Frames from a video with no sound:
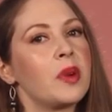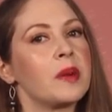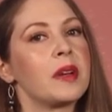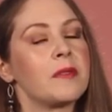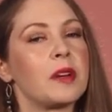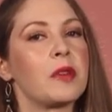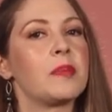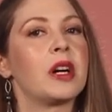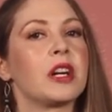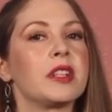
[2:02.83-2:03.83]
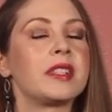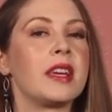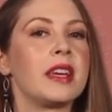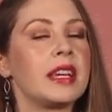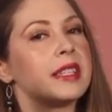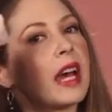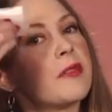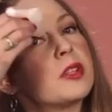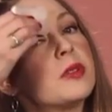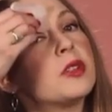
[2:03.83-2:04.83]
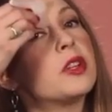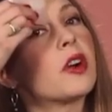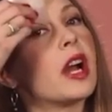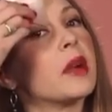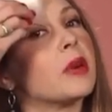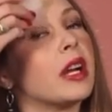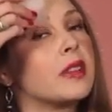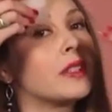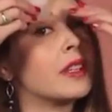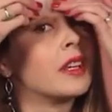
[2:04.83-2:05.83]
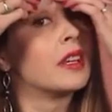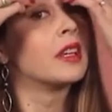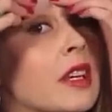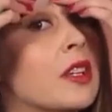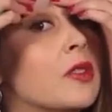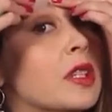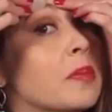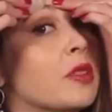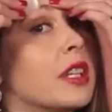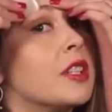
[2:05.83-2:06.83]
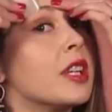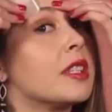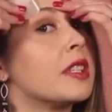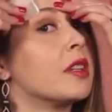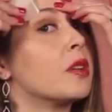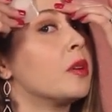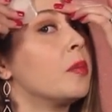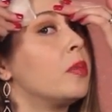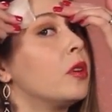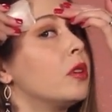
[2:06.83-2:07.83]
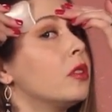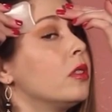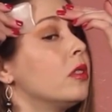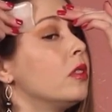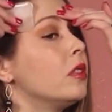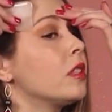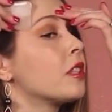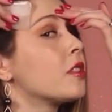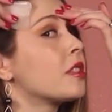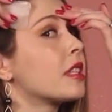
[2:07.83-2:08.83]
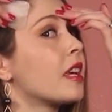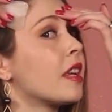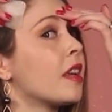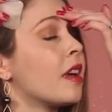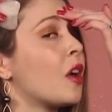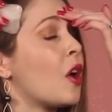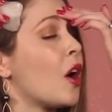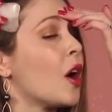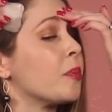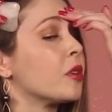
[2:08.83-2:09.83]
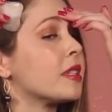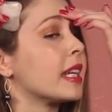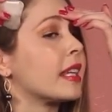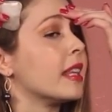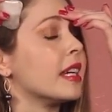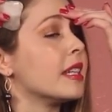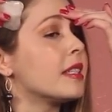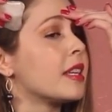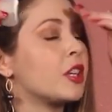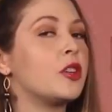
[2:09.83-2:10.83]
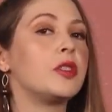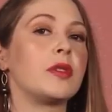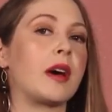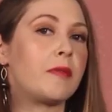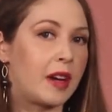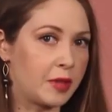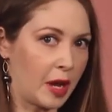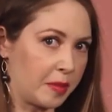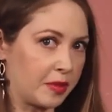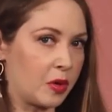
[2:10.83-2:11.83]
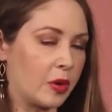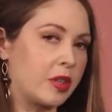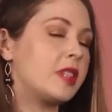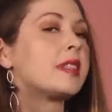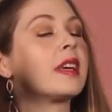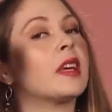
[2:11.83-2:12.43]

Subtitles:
one of my favorite parts is after you do your eyebrows, you simply just pull your skin upwards like this. You do that 5 times, of course.